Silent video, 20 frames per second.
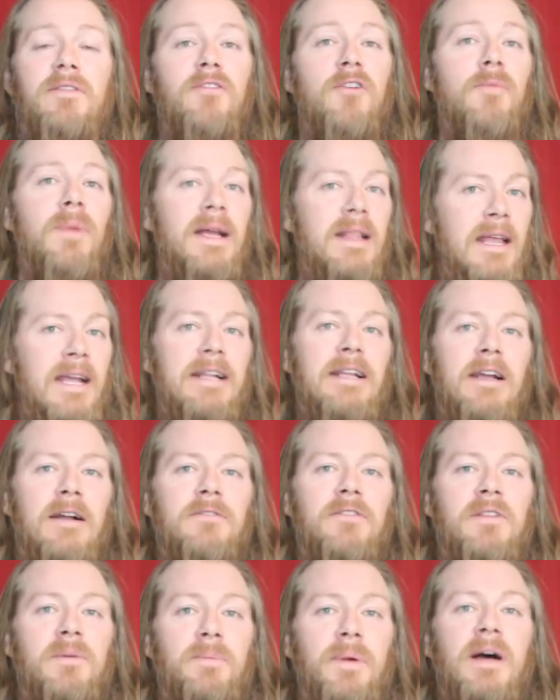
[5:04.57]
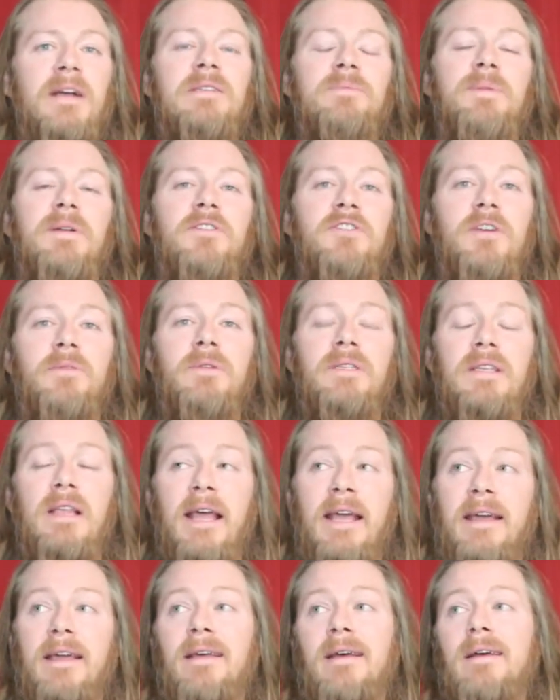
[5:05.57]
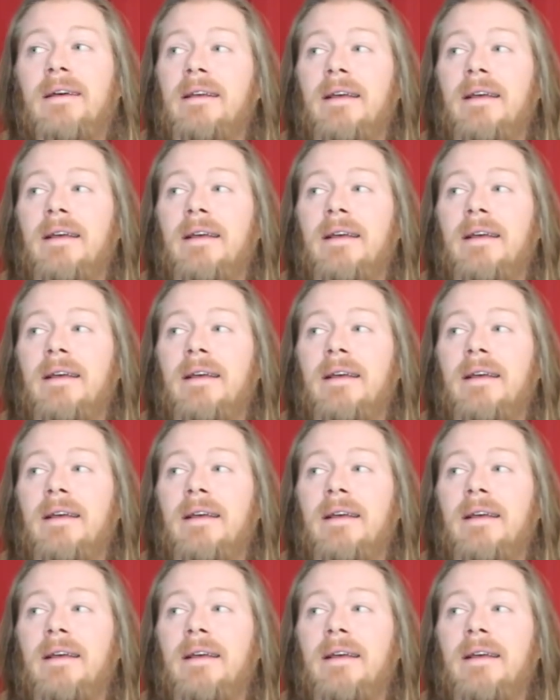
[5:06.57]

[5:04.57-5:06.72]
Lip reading: throw my lady under the bus, but she was like,